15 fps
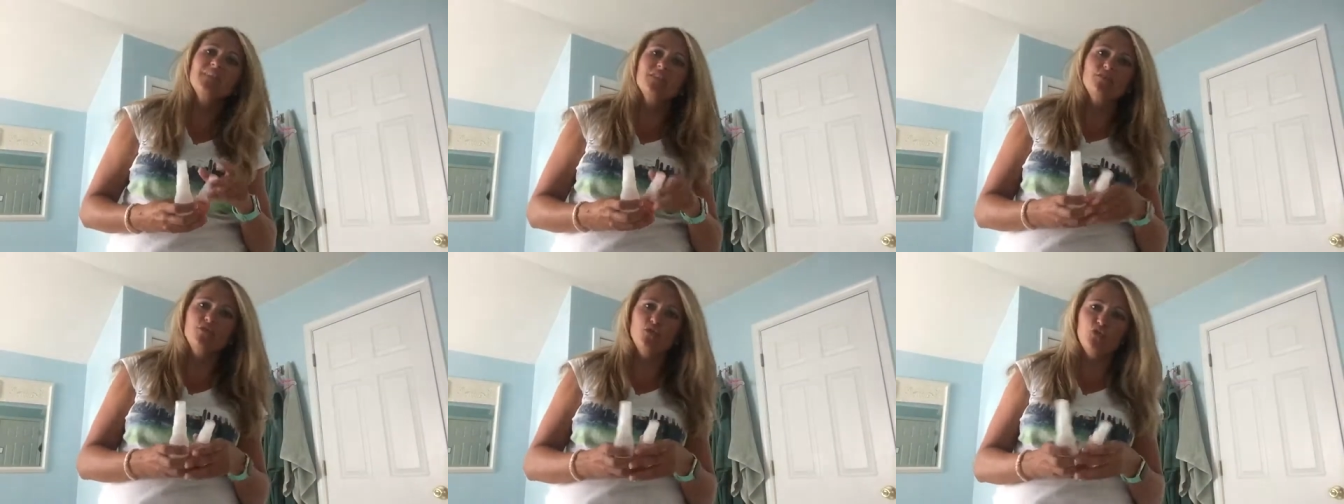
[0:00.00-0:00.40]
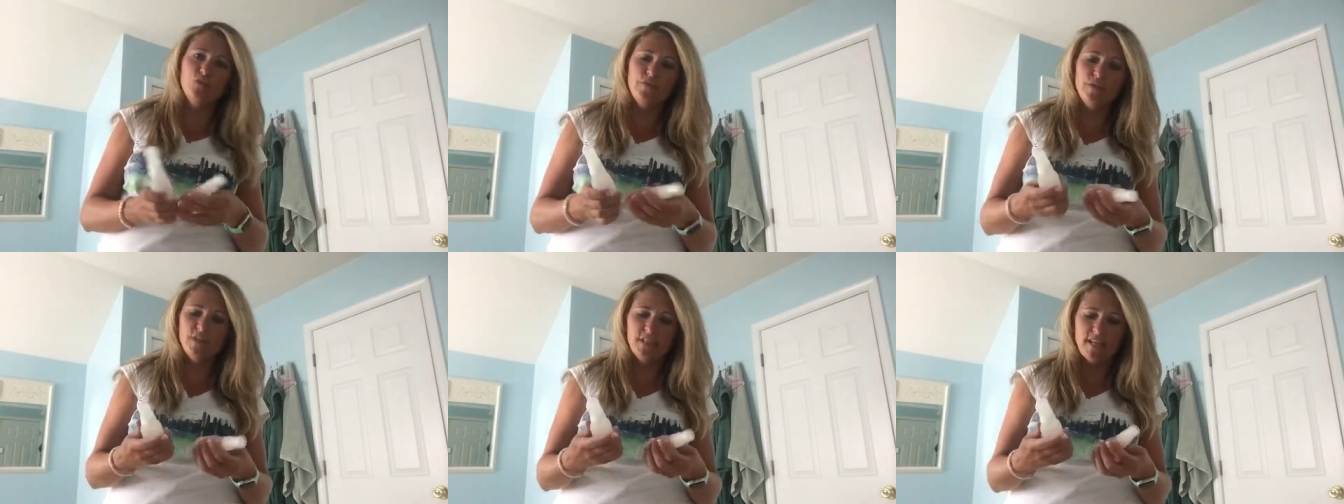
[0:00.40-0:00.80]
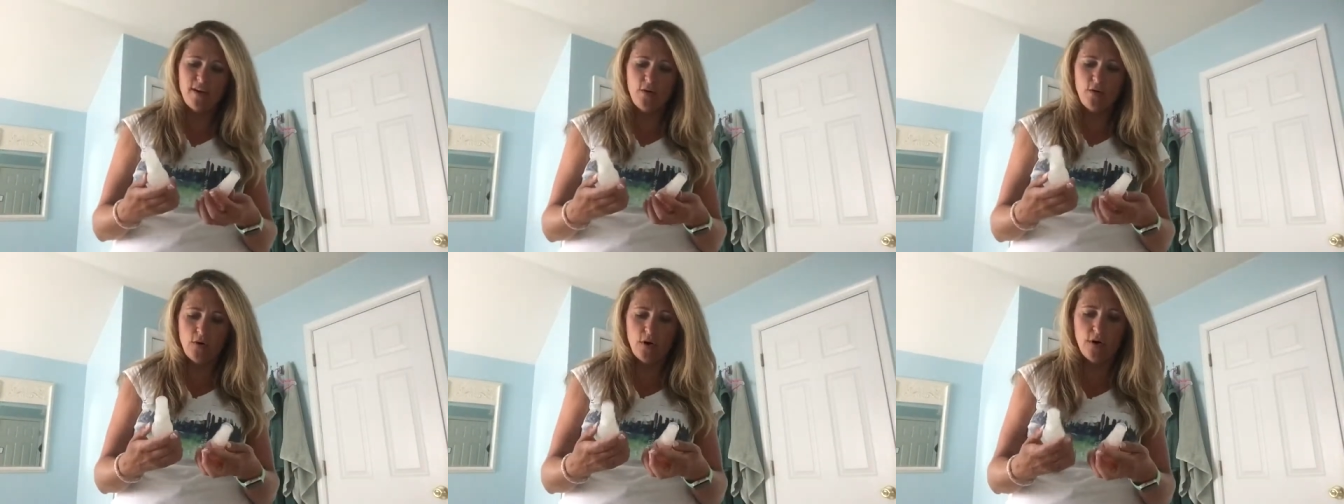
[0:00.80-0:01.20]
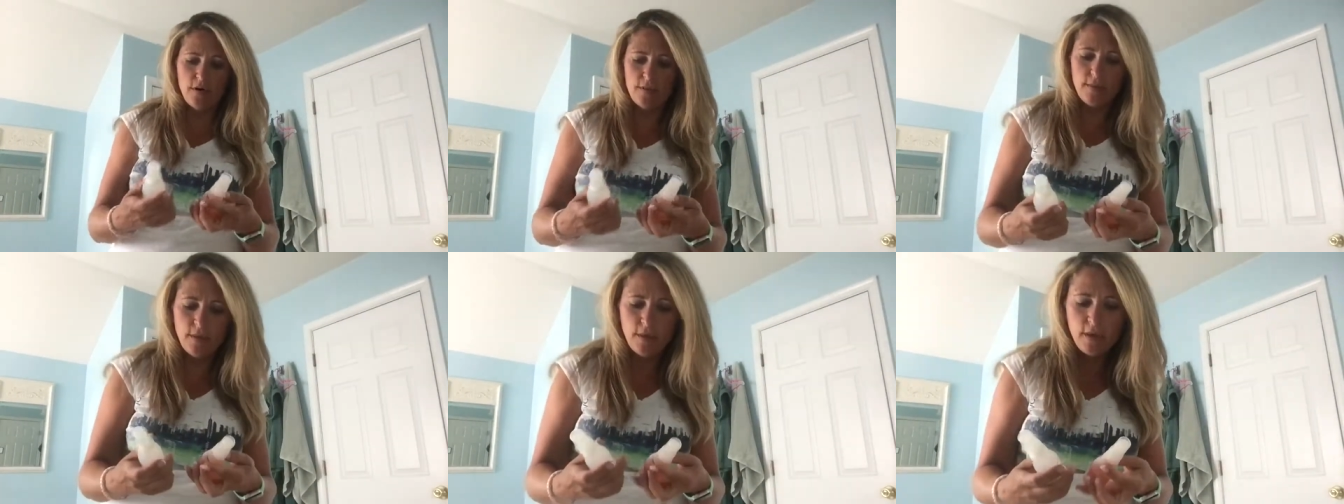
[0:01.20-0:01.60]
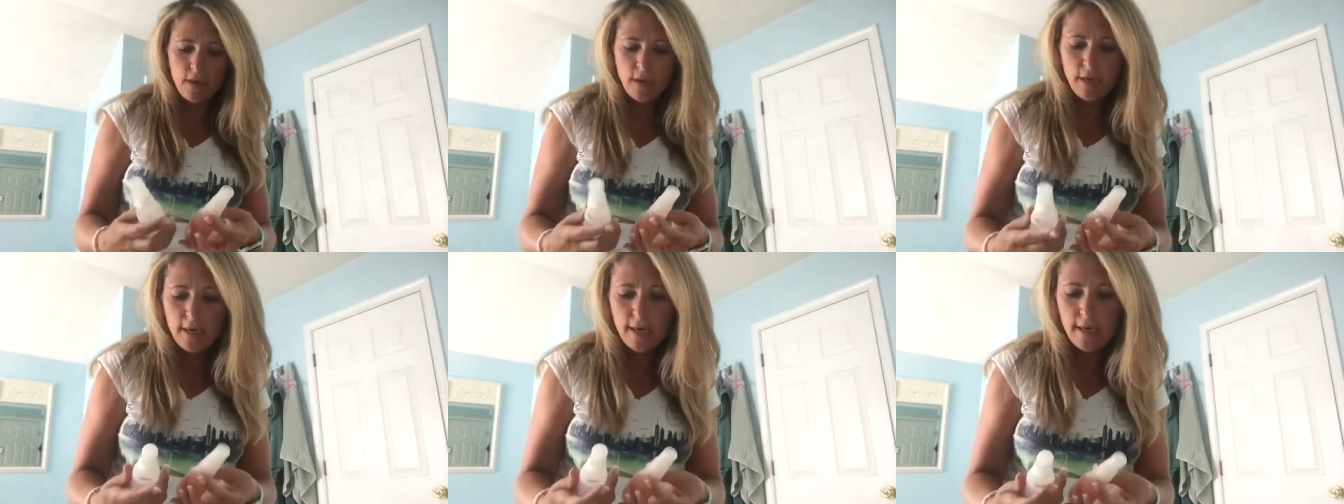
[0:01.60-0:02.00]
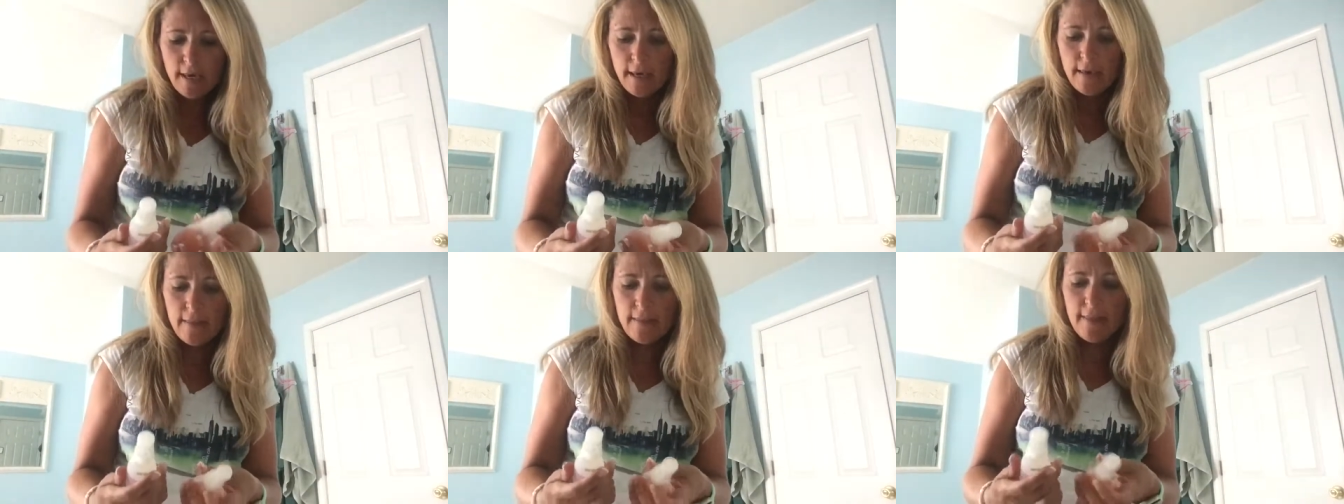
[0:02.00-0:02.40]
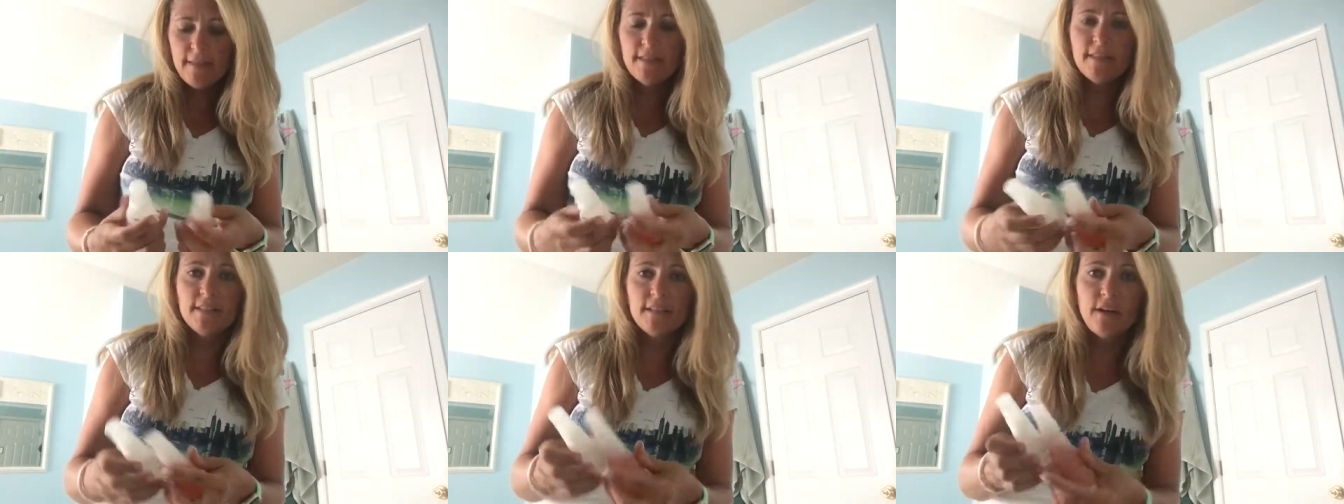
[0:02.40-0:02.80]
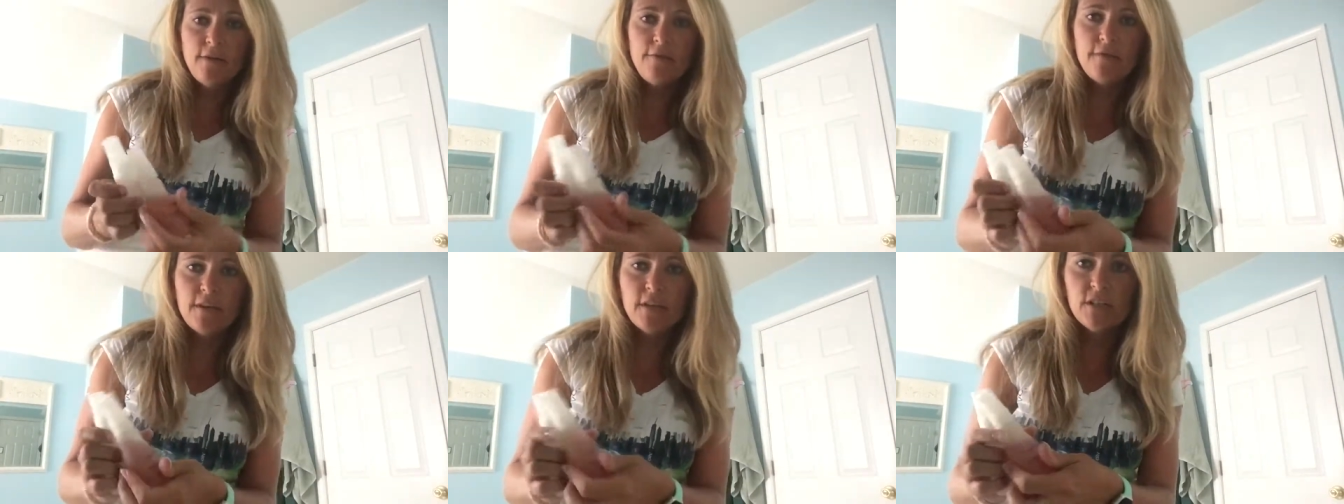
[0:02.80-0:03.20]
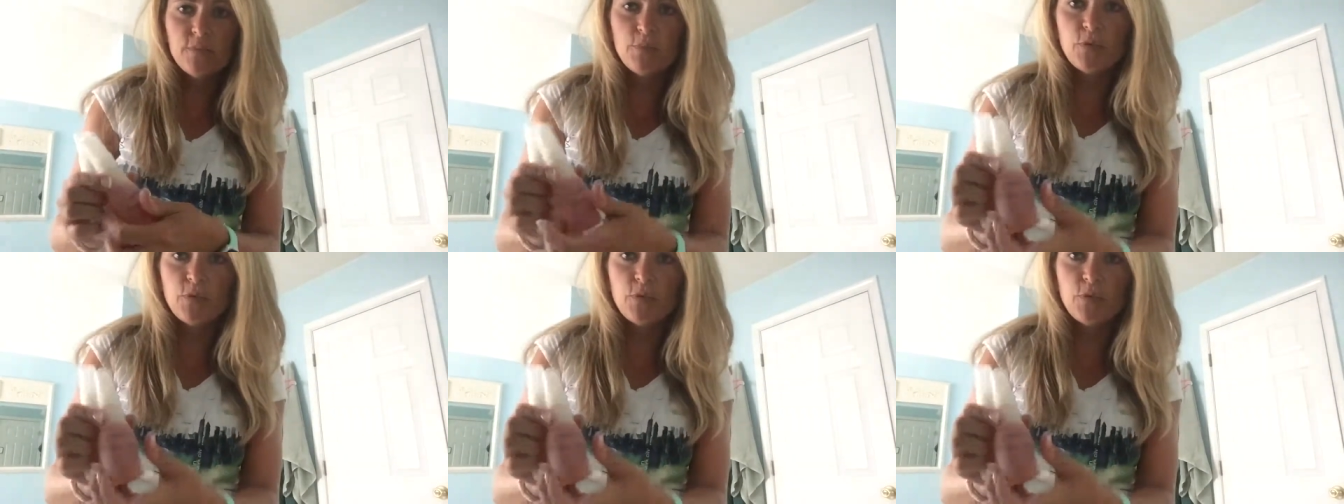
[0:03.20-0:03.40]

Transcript: so the jewelry is out on this stuff. It's